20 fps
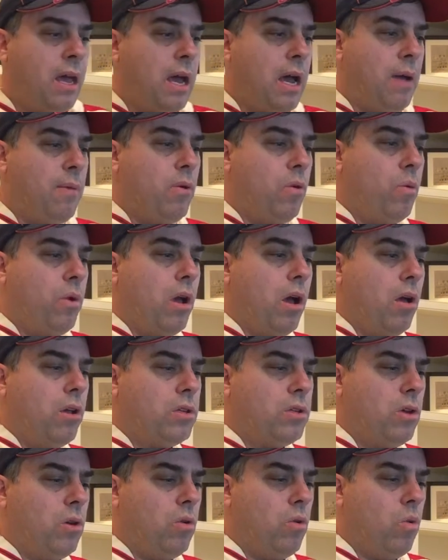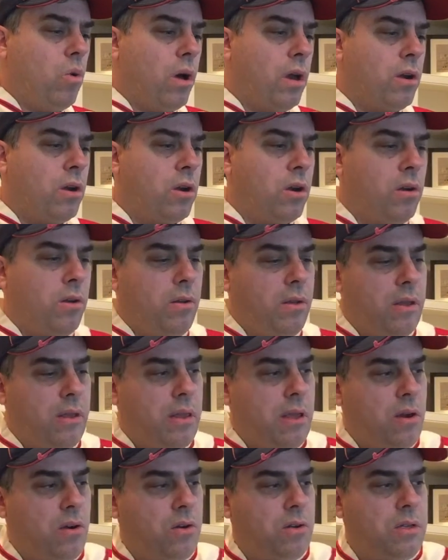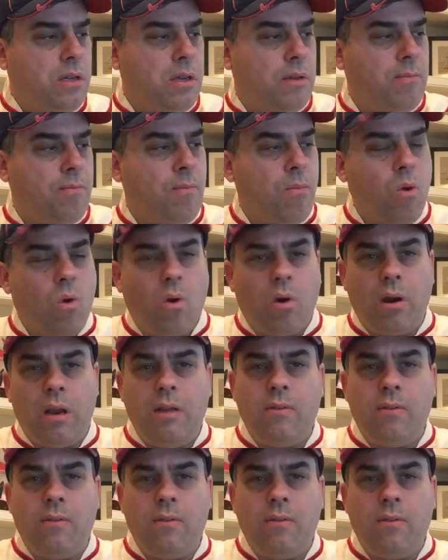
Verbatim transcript: Um, we also wonder, there's more,